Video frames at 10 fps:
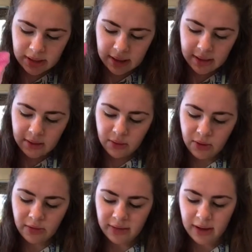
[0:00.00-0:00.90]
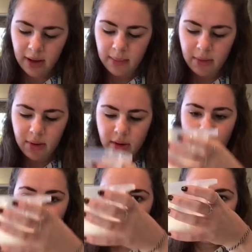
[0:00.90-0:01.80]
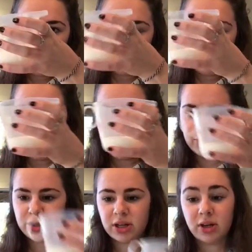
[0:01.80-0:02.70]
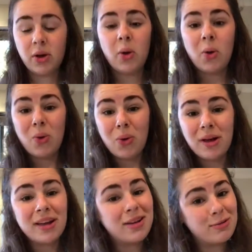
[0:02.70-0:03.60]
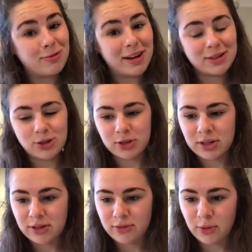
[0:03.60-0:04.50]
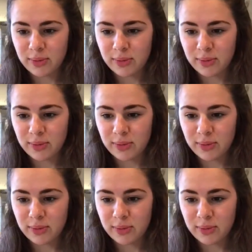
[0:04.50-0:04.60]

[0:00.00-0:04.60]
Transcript: need 1/4 cup of brown sugar or white sugar if you're